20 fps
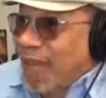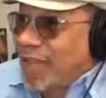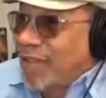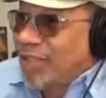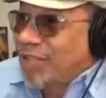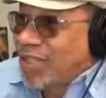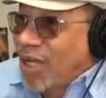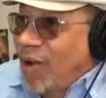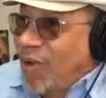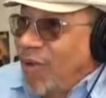
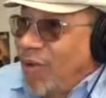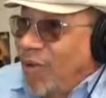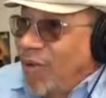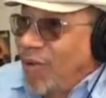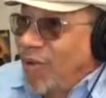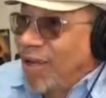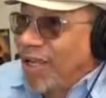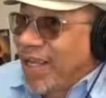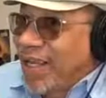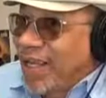
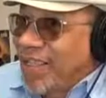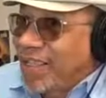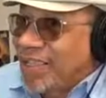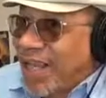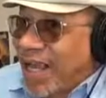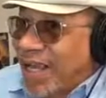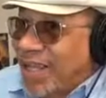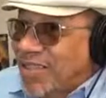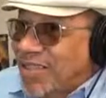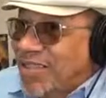So he
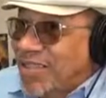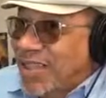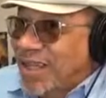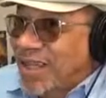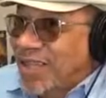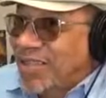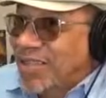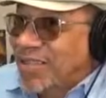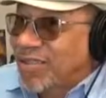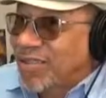says
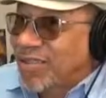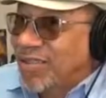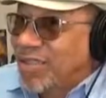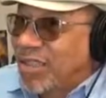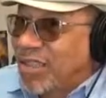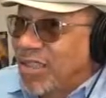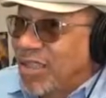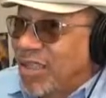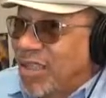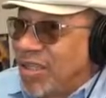this,
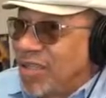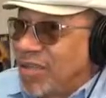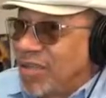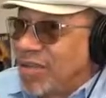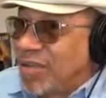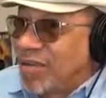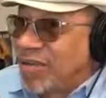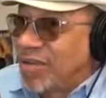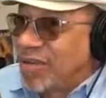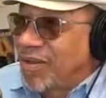
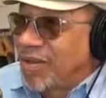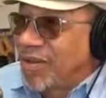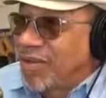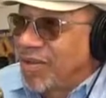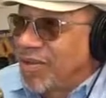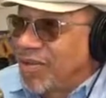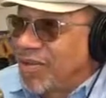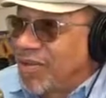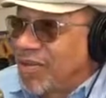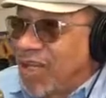
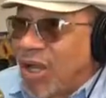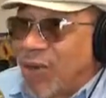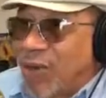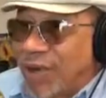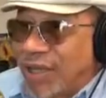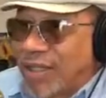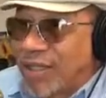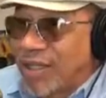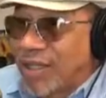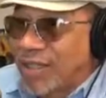
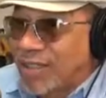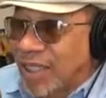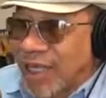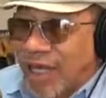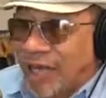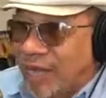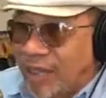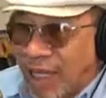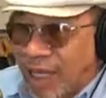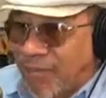knowing this,
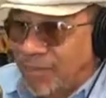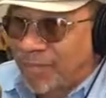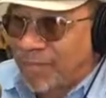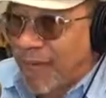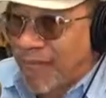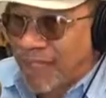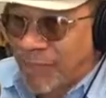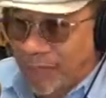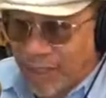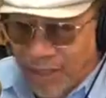and
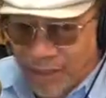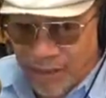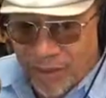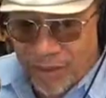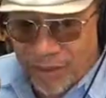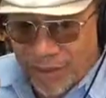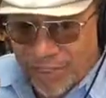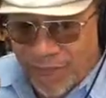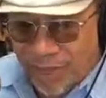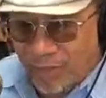by the way, you
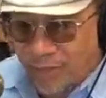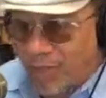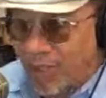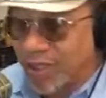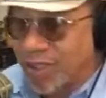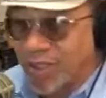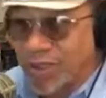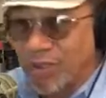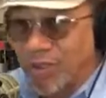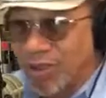only had
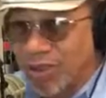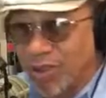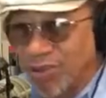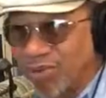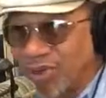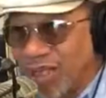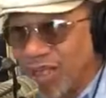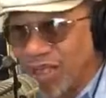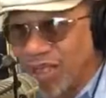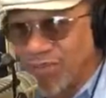1, 2, or
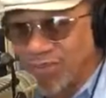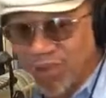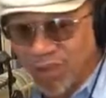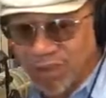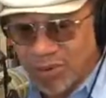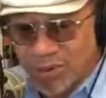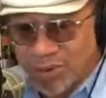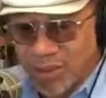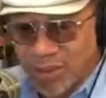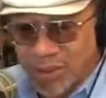3
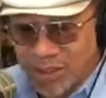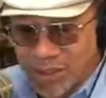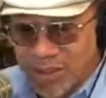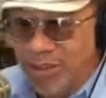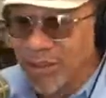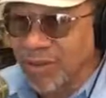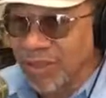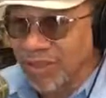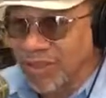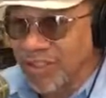individuals who were
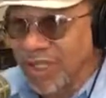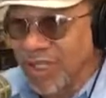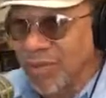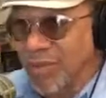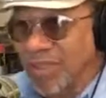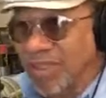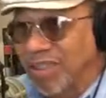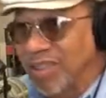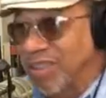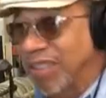still
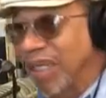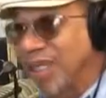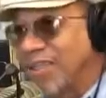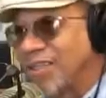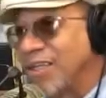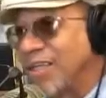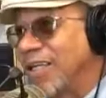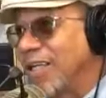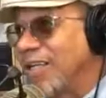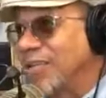continuing to take a
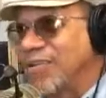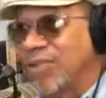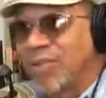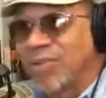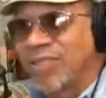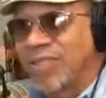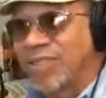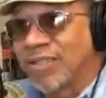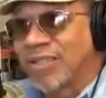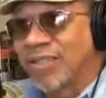knee, and so
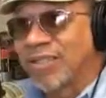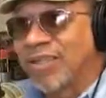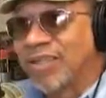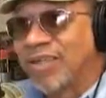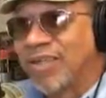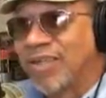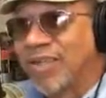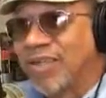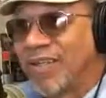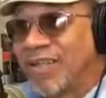
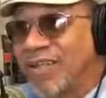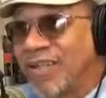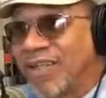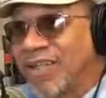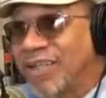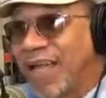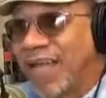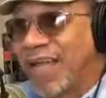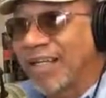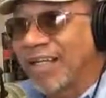this
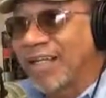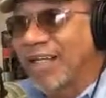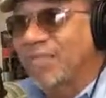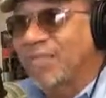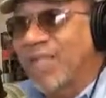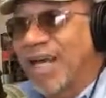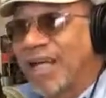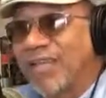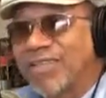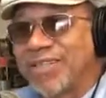guy
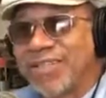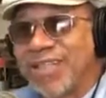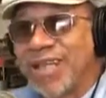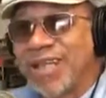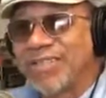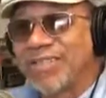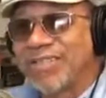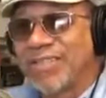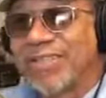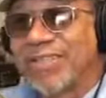comes out and
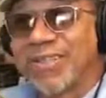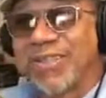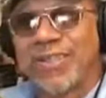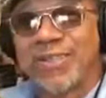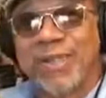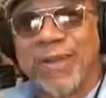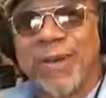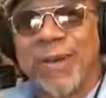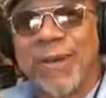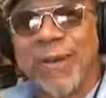says and
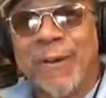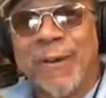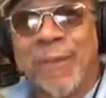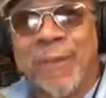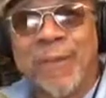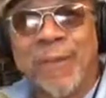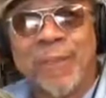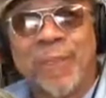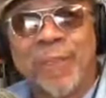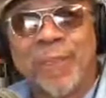
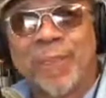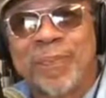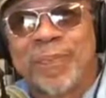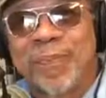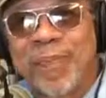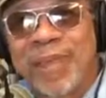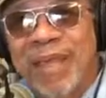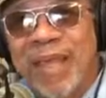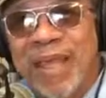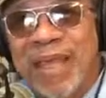
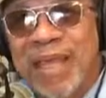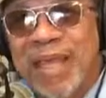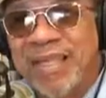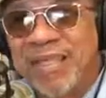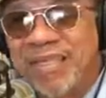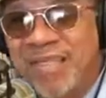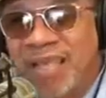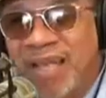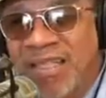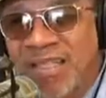he
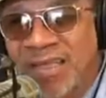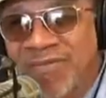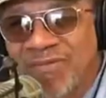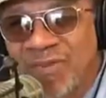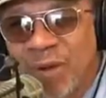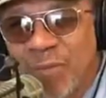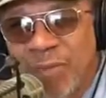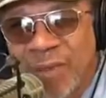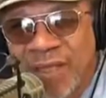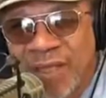said it
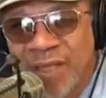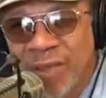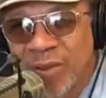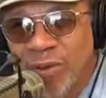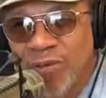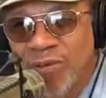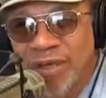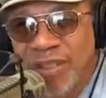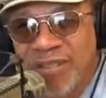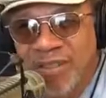for
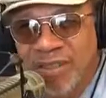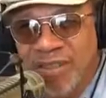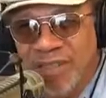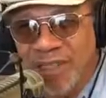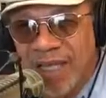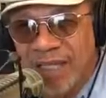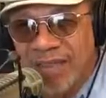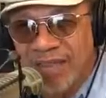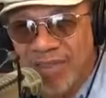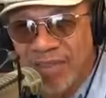political reasons,
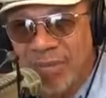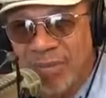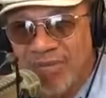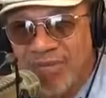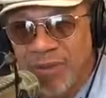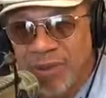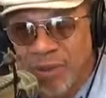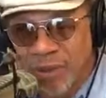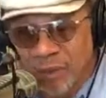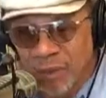and some of
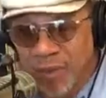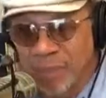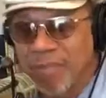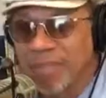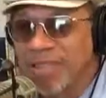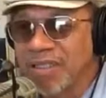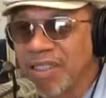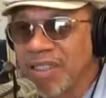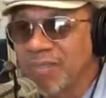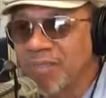you were
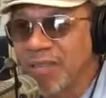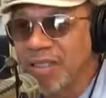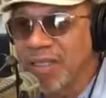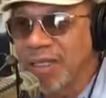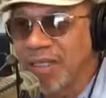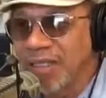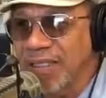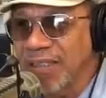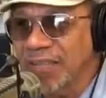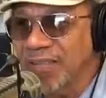
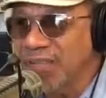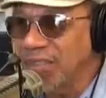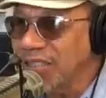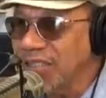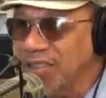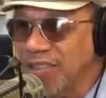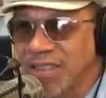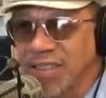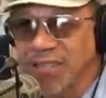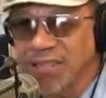manipulated
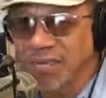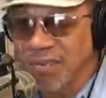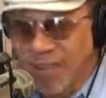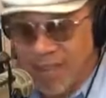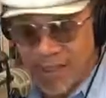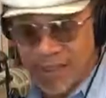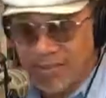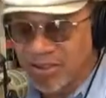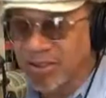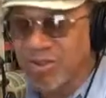just as
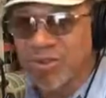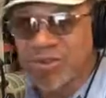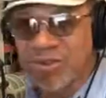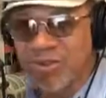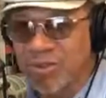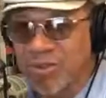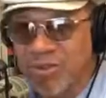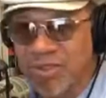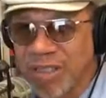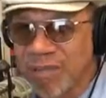
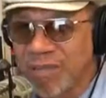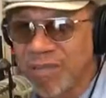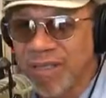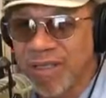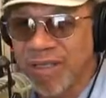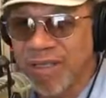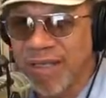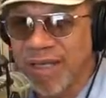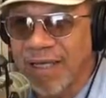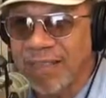sure as I'm
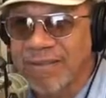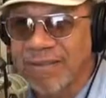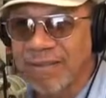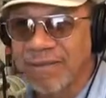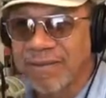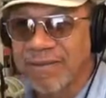looking at you.